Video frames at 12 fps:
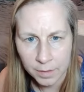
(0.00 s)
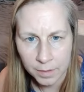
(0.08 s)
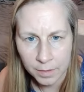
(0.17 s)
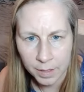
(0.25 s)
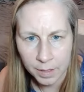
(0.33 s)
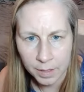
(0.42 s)

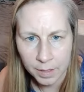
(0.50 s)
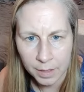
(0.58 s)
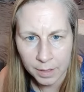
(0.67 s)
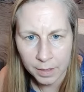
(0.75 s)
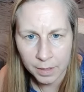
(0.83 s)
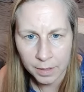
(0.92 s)

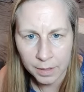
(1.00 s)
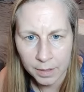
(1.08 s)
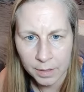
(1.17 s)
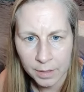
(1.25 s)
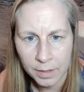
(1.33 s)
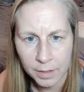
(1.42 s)
Okay.
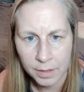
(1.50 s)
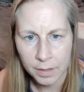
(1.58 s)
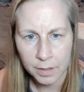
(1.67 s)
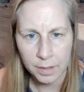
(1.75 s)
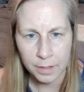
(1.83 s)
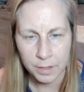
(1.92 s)

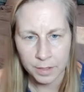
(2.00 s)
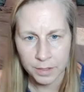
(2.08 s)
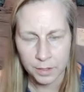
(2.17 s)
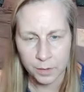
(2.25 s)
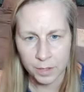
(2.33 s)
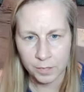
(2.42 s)

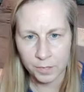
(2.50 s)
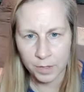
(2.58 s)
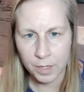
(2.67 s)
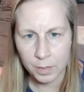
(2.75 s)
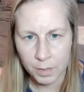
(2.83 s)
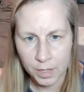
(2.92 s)
So if
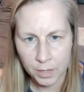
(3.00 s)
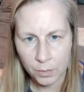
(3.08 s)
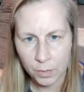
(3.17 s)
anybody